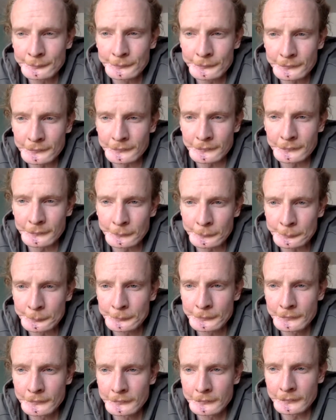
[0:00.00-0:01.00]
So
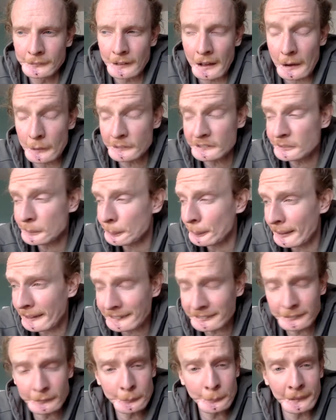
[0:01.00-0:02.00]
I
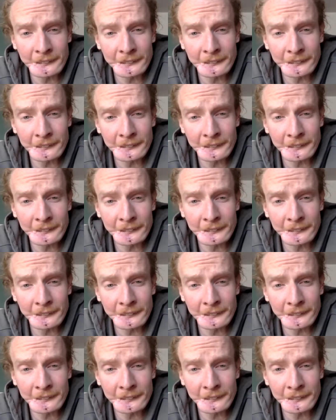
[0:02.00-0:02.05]
respect him.